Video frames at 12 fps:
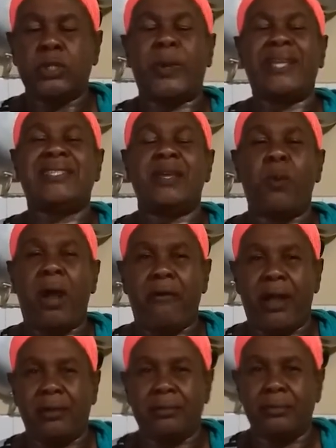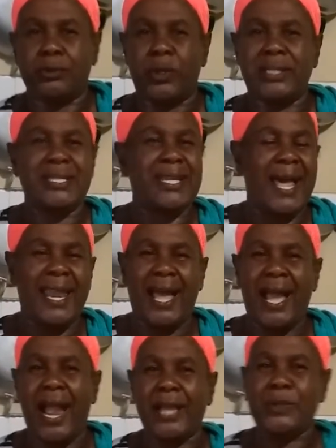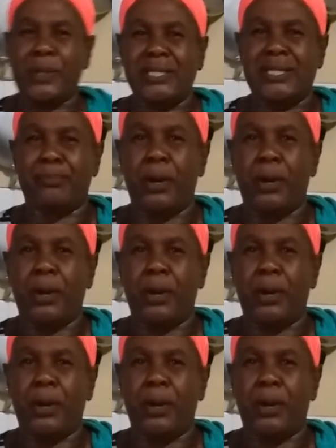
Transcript: 20 wara. $20 or 20